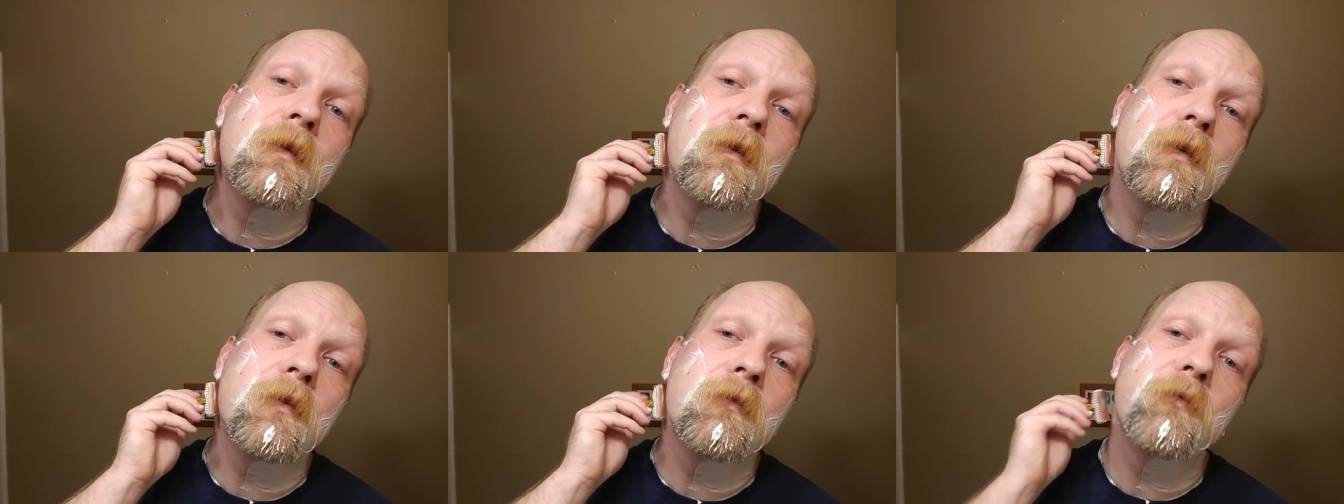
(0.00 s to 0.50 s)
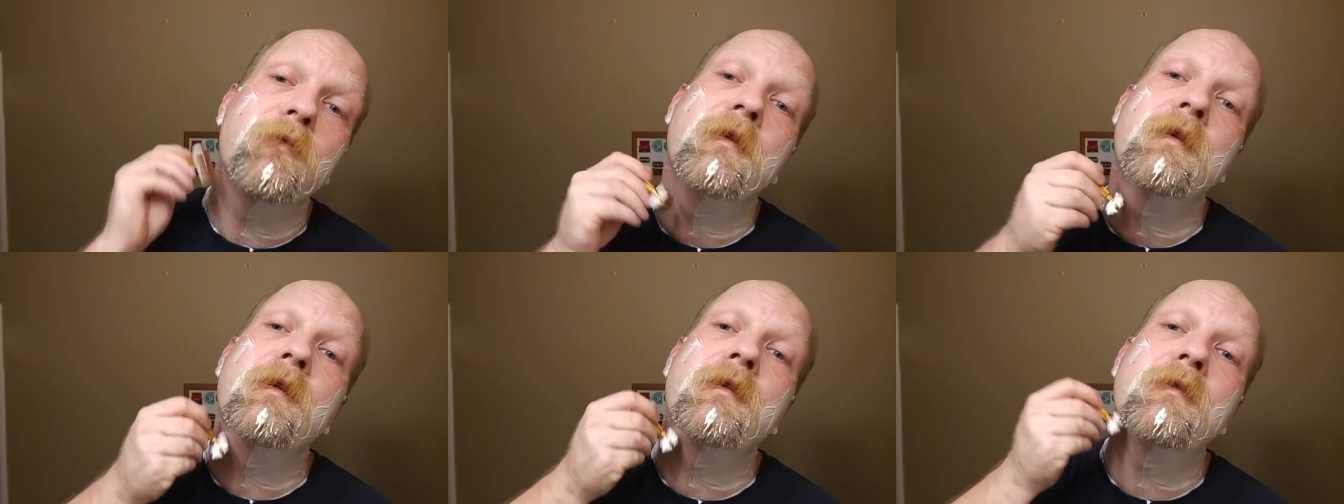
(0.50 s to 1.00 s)
You can
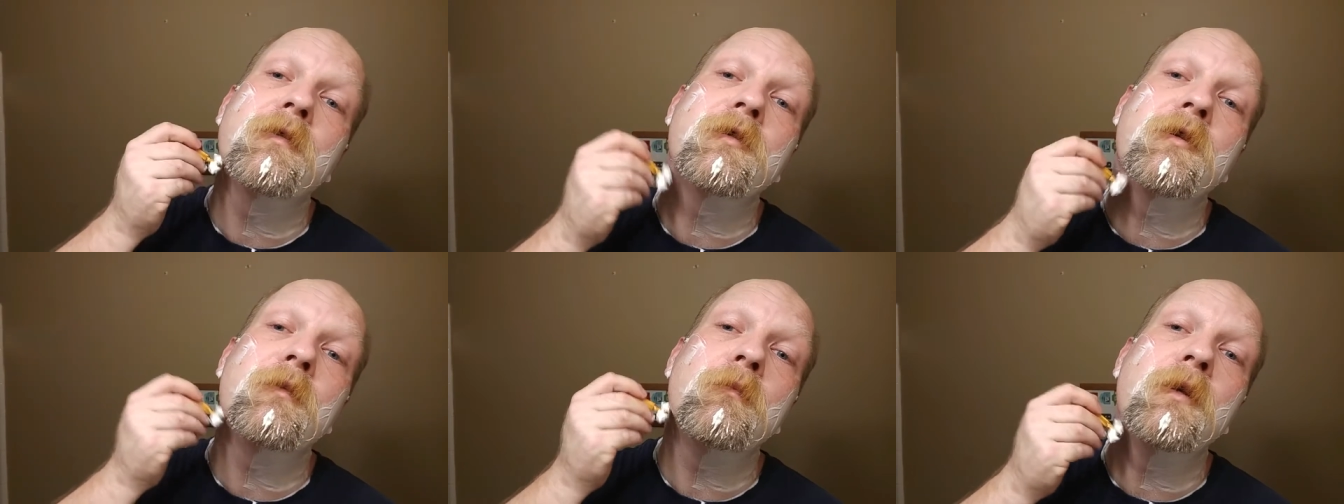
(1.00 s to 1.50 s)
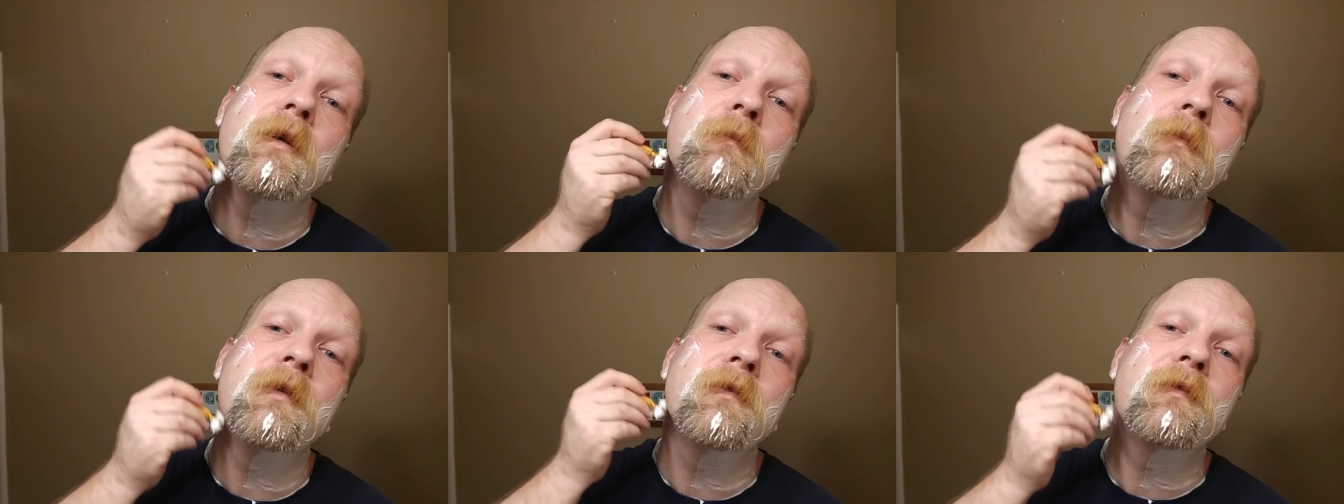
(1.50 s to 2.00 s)
feel that it's a sharp
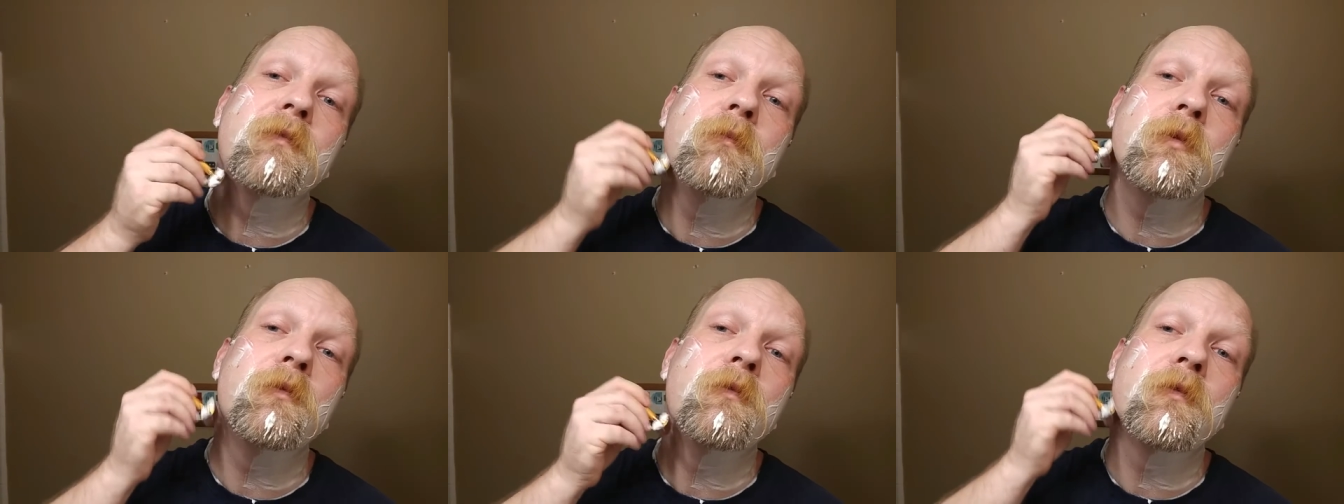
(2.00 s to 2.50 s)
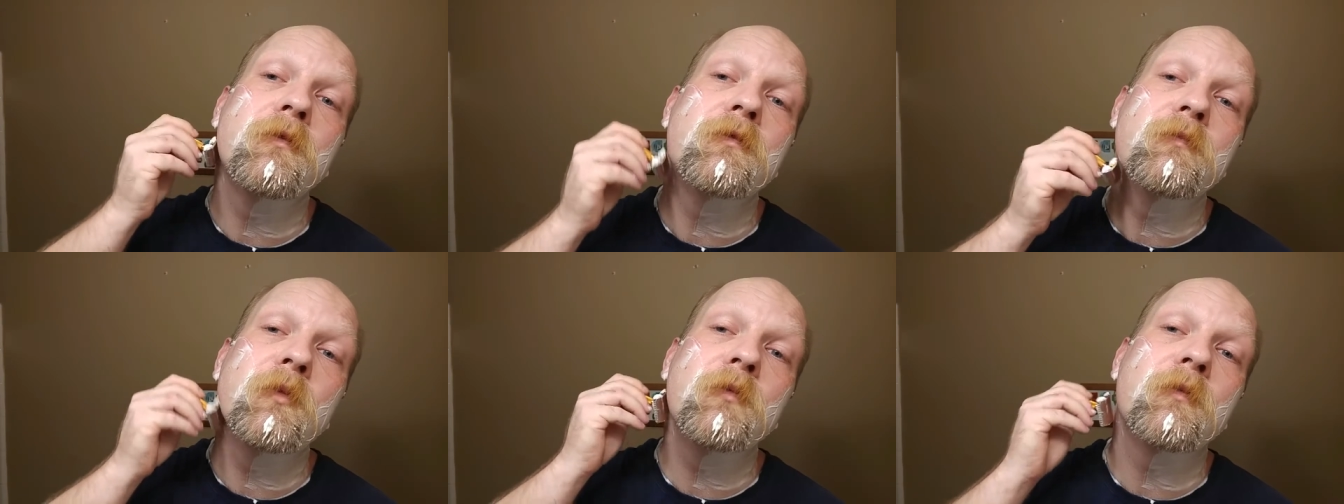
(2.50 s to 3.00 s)
blade, but it's smooth.
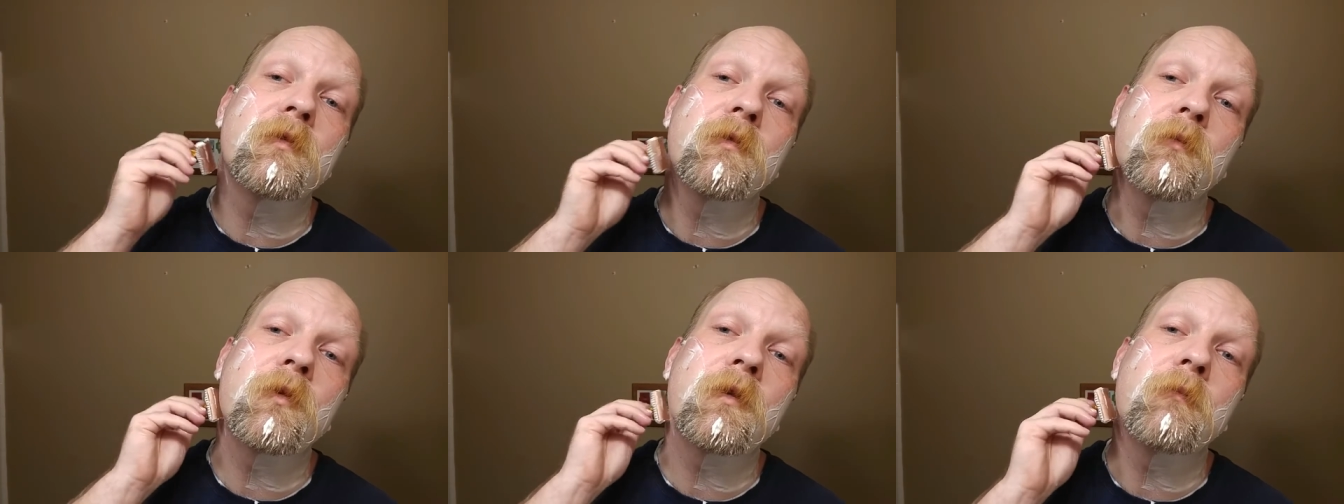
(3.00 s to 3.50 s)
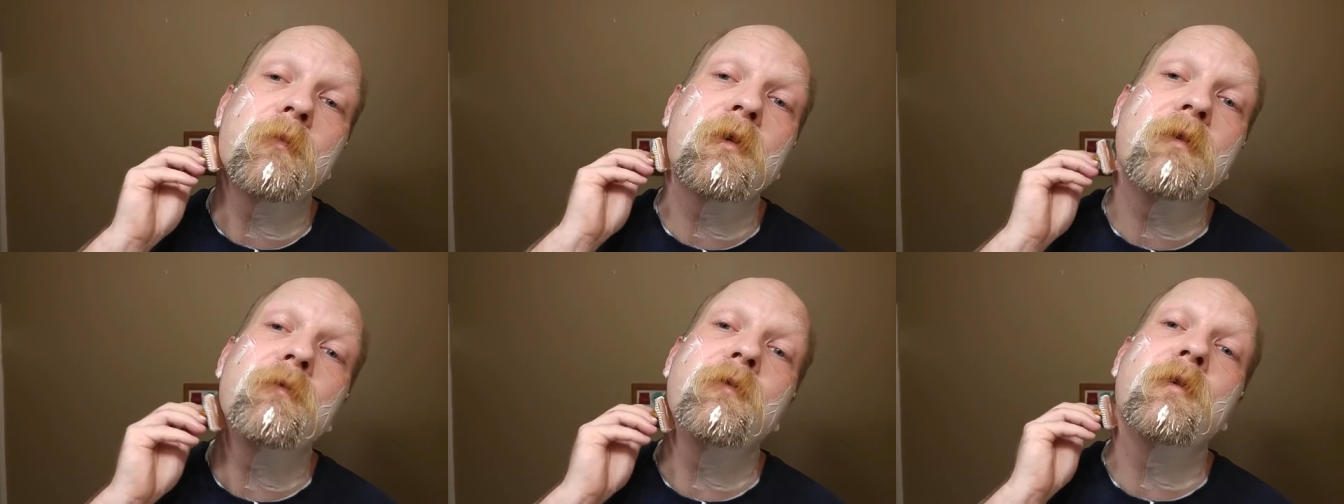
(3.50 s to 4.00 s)
Smooth was the word I'm
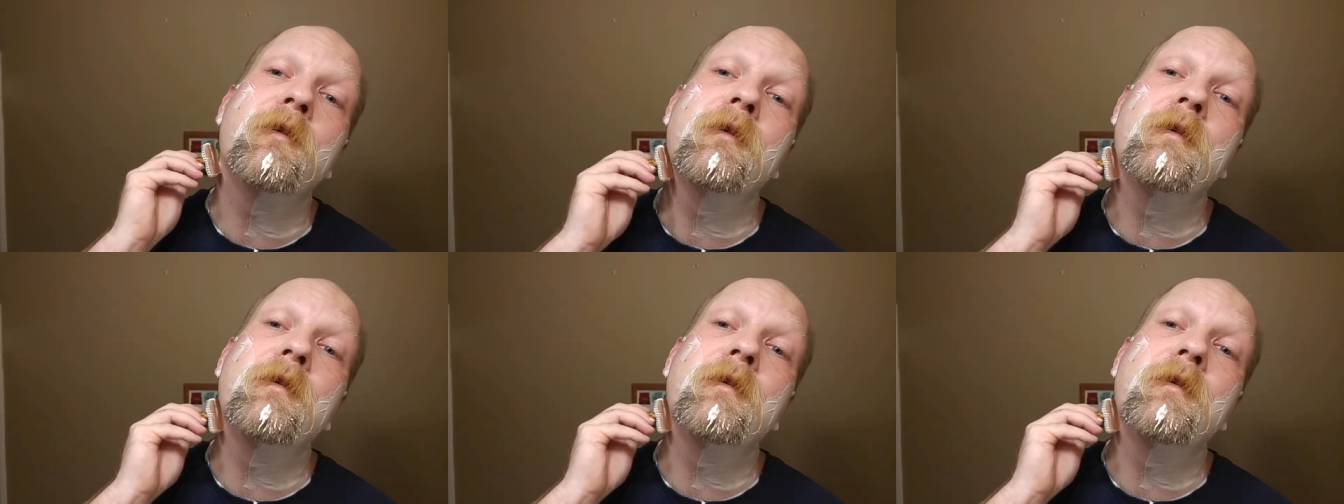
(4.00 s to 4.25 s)
looking for.